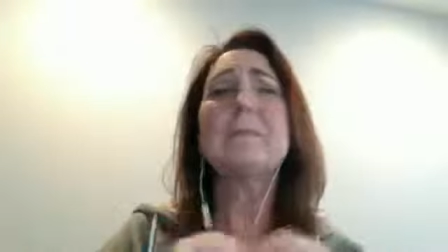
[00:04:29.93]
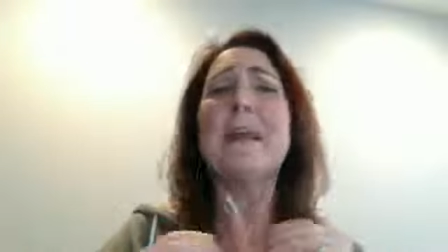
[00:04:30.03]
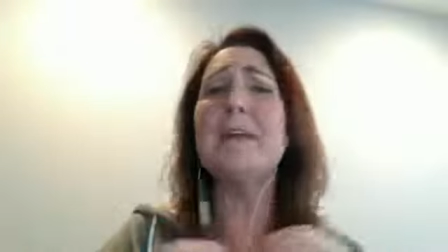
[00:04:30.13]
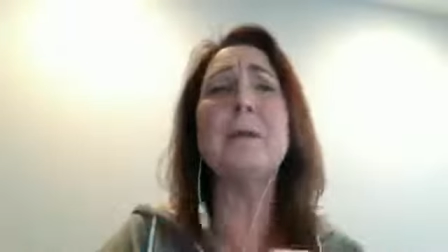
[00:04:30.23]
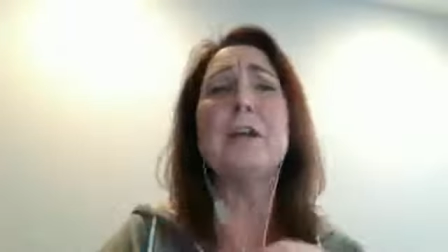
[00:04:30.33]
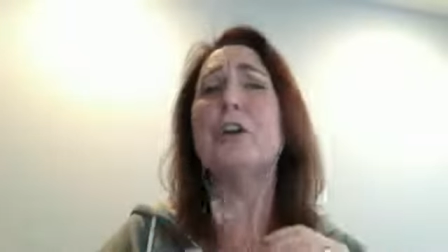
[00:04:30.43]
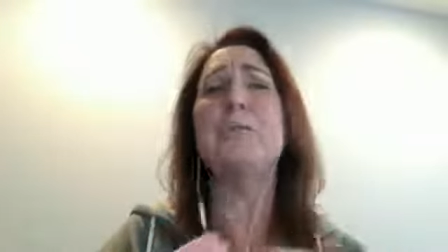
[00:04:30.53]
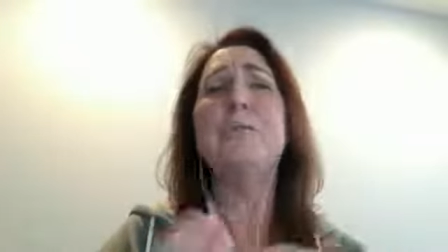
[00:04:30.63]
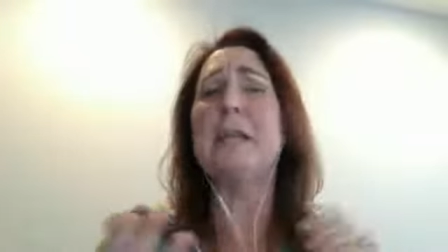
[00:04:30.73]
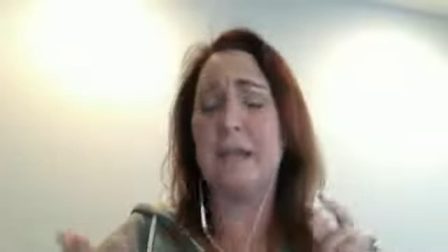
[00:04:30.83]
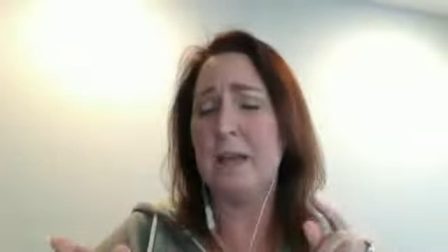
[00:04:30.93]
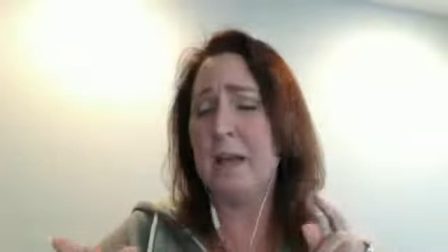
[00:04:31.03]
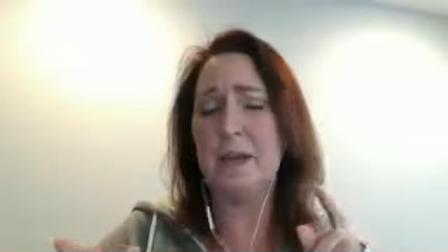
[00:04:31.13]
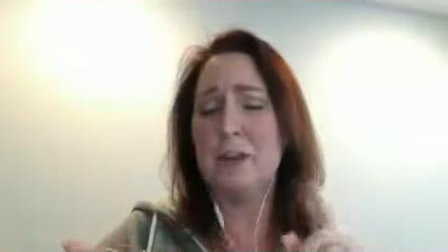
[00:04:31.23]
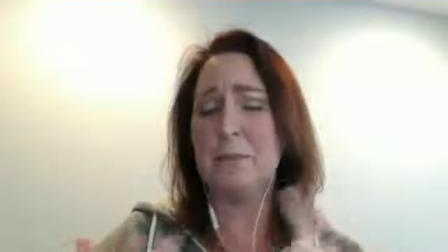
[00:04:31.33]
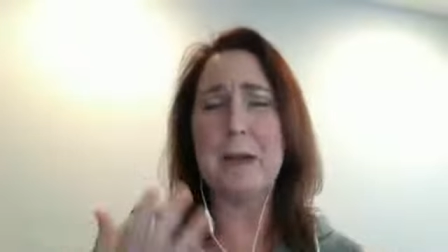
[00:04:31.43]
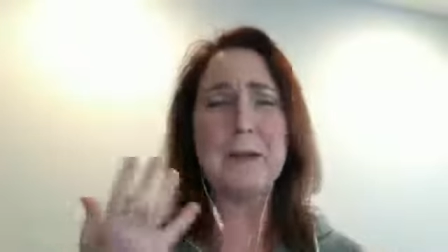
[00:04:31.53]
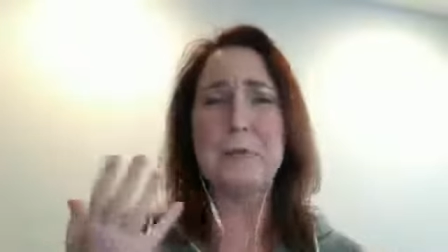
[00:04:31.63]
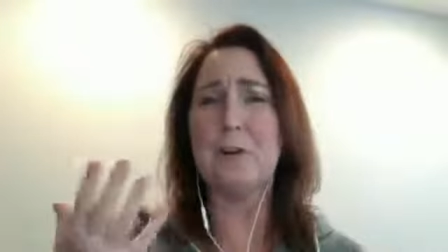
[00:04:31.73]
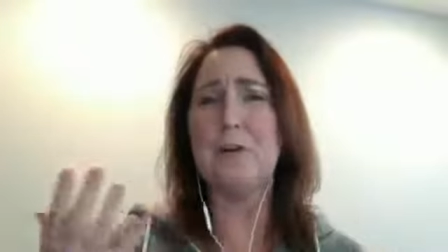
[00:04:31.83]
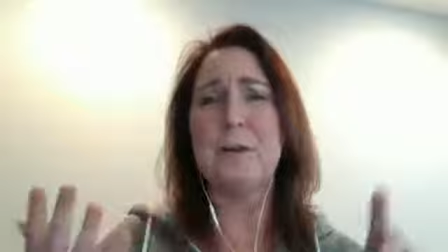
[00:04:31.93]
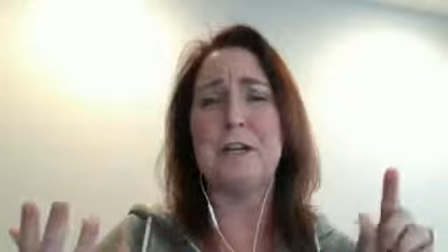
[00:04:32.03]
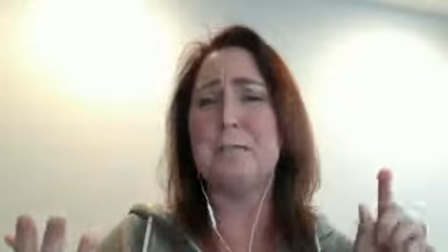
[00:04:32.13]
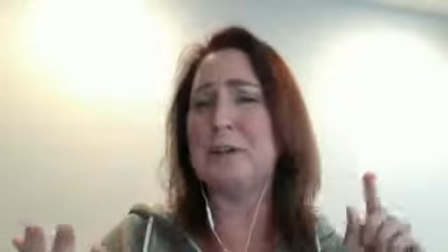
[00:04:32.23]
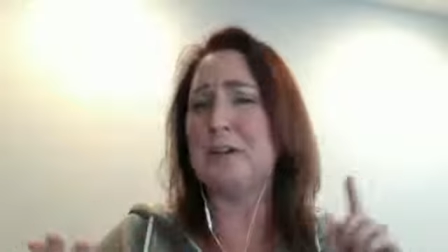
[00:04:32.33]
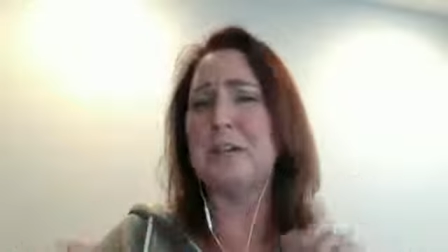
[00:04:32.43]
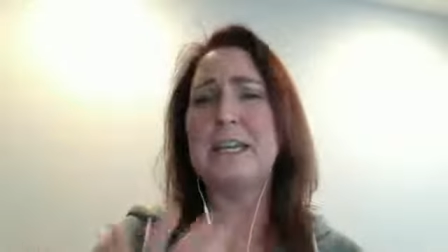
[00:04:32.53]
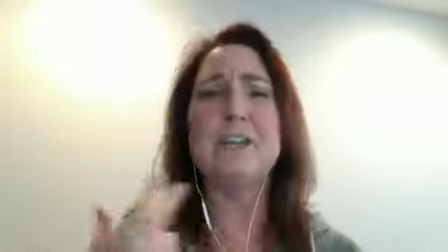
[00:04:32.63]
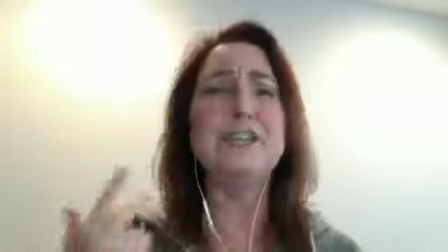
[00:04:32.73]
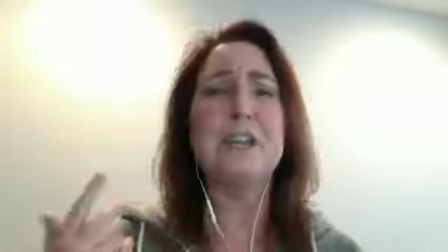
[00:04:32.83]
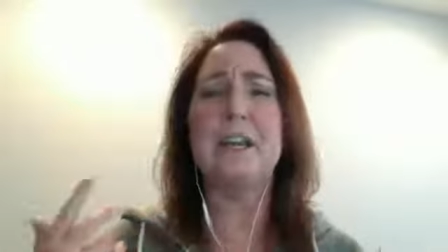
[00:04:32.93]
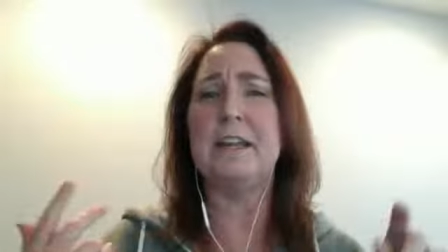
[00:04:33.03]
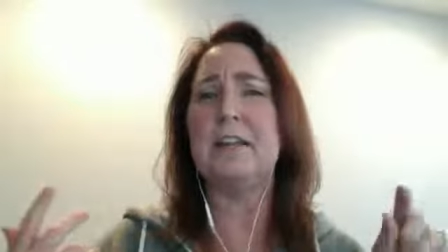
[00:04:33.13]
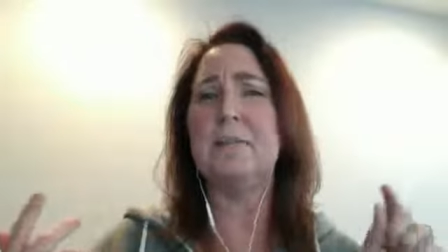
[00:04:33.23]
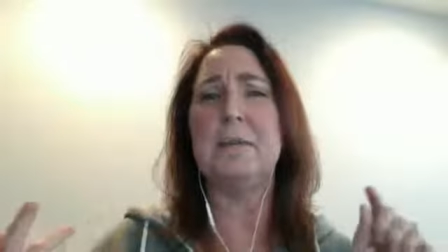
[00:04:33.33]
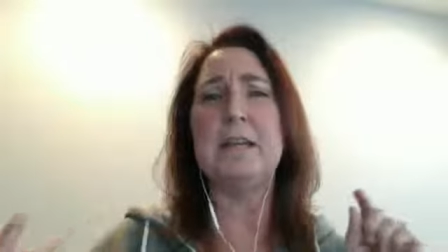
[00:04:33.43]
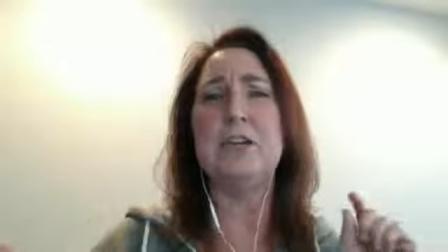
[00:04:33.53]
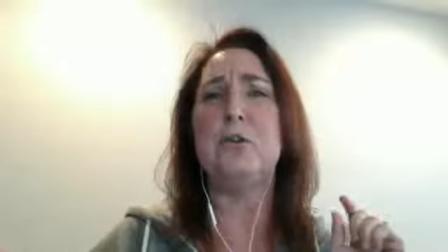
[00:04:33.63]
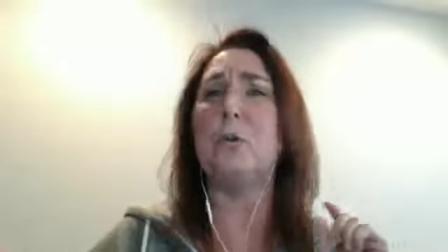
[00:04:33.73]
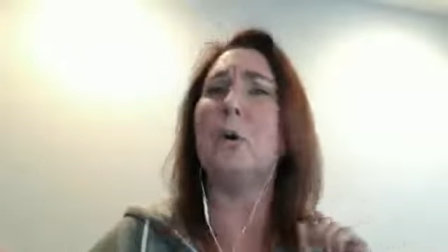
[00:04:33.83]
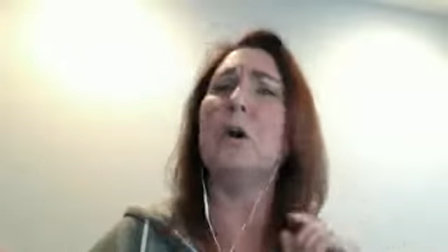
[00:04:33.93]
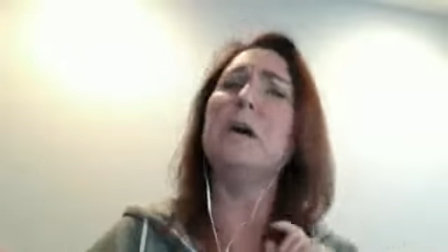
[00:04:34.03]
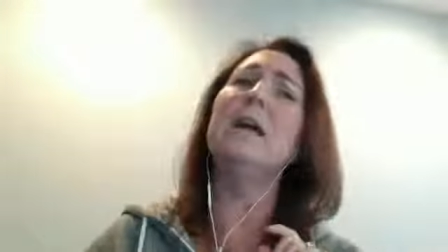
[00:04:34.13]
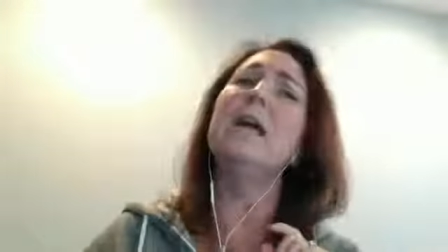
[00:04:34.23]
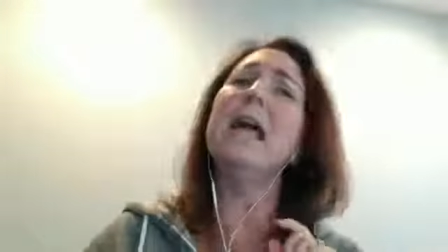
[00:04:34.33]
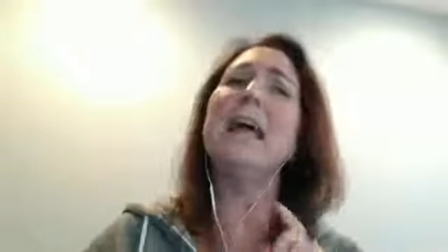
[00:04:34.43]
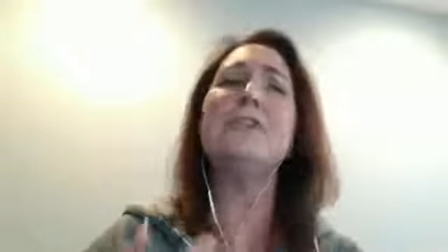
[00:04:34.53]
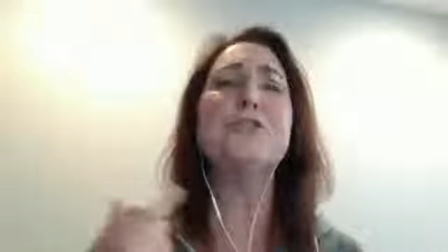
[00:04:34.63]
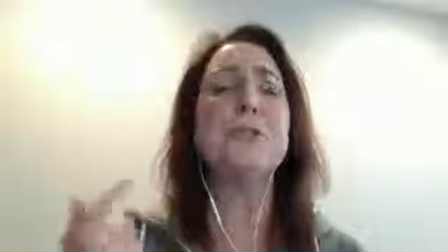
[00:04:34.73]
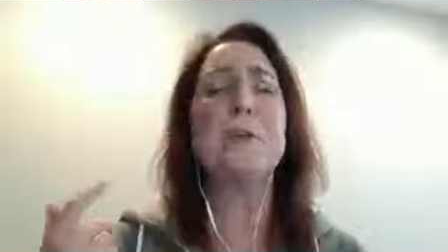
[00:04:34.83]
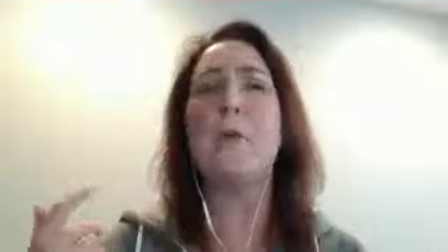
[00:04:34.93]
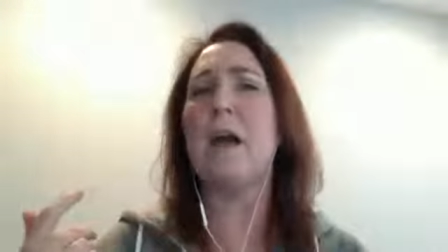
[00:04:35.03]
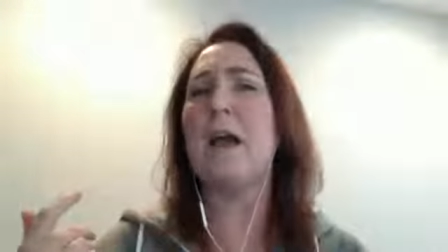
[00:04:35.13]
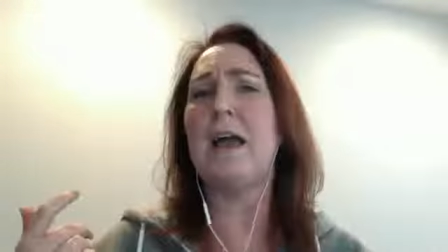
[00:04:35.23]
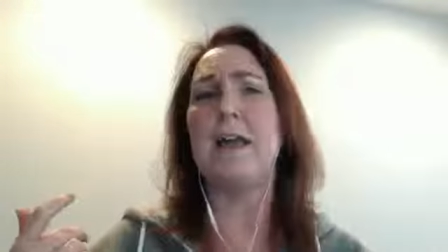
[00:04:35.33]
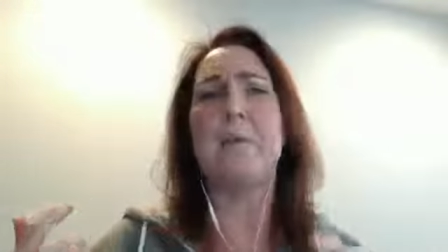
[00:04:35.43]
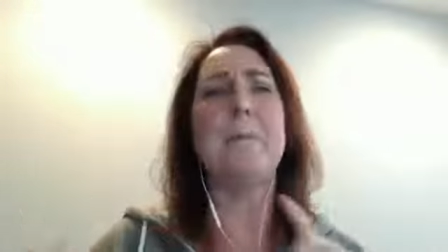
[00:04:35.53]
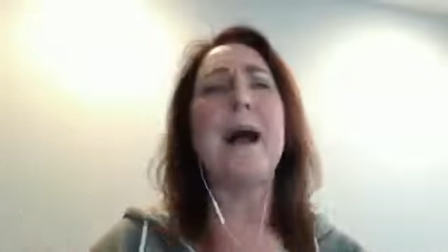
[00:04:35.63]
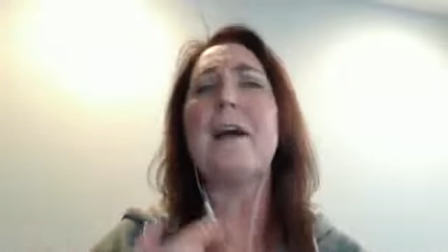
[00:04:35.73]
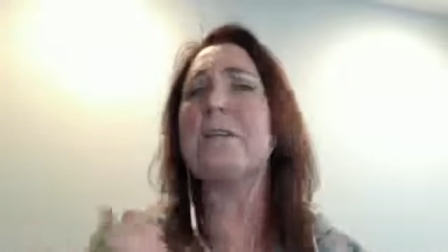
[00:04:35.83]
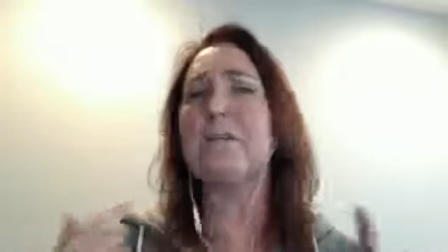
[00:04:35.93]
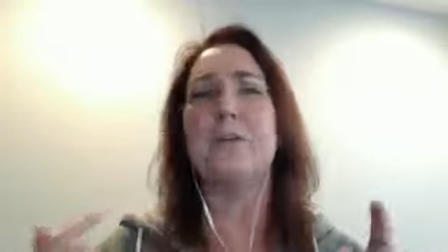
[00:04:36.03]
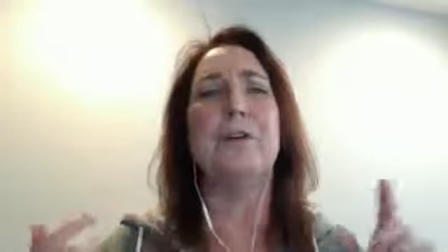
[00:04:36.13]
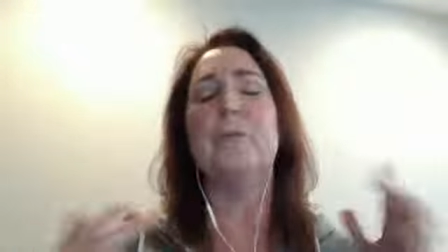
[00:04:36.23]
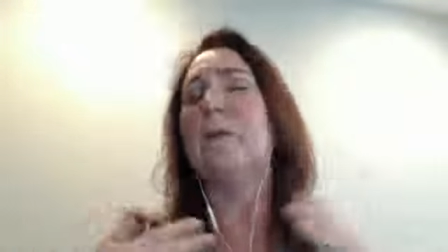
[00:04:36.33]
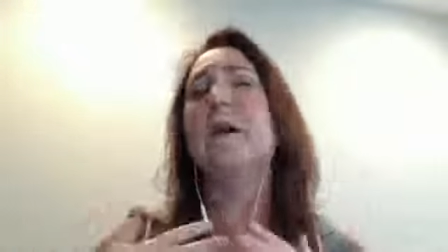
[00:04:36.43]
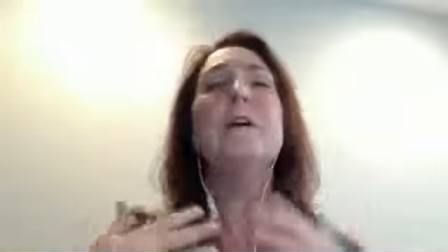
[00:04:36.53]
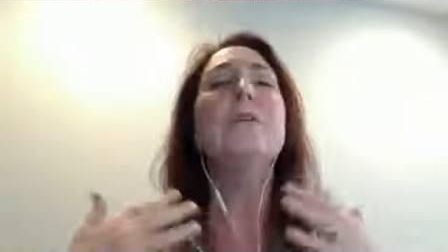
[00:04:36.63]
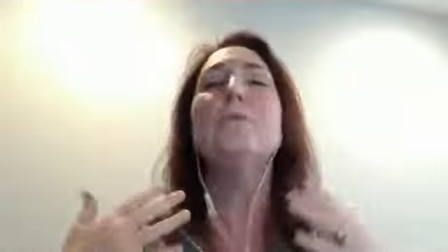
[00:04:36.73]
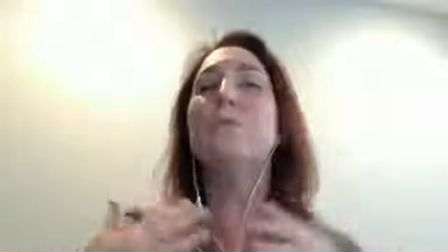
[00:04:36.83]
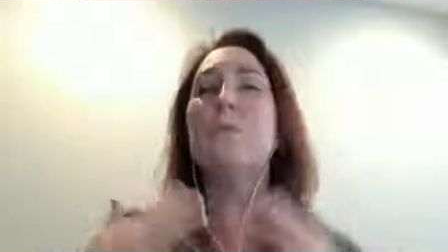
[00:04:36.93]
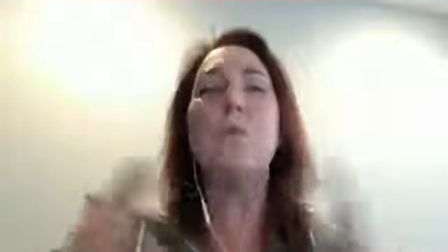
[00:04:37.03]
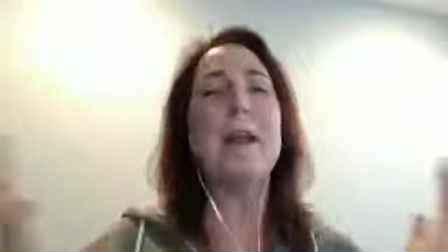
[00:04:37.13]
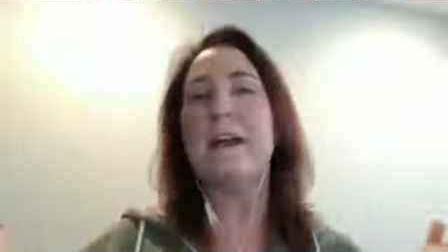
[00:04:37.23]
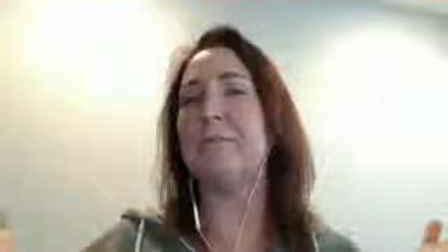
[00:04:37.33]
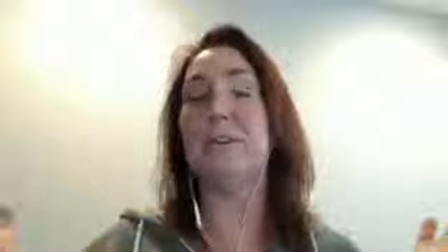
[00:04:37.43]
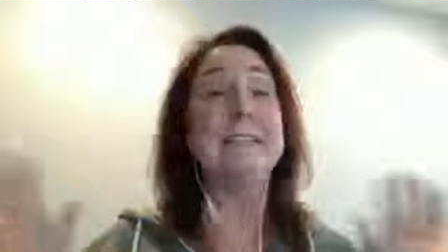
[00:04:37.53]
and it could be your bedroom, it could be your kitchen, it could be your entryway, a bathroom, whatever.